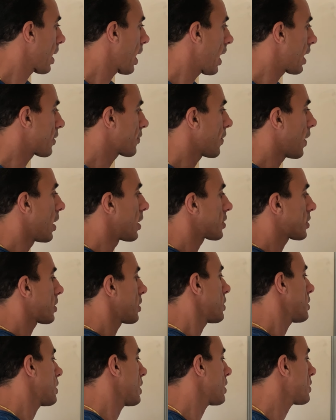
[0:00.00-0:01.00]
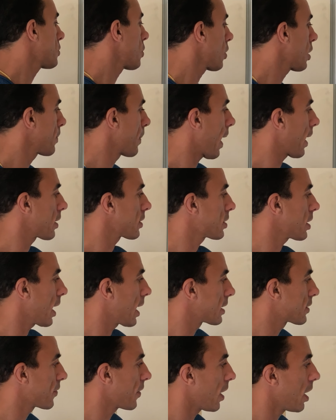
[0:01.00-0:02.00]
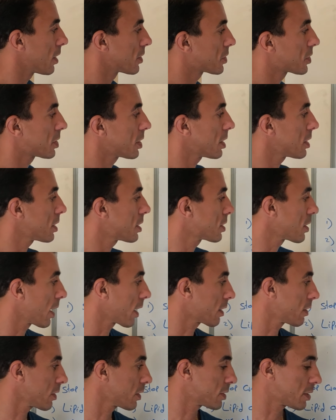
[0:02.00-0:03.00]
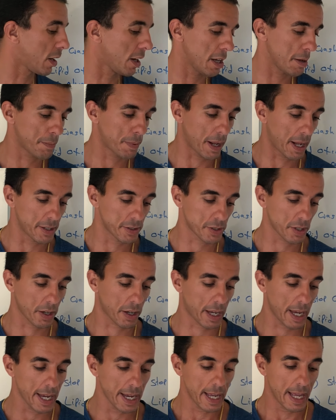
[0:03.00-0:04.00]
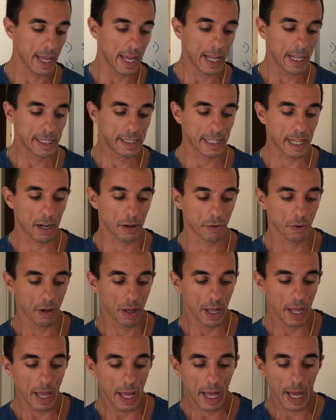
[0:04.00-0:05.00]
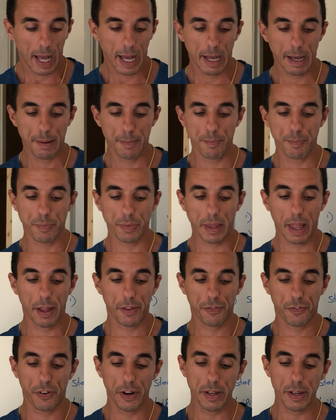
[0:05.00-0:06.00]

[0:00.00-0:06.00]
advanced. Let's talk about advanced cyclical diet plans. Okay. Now, the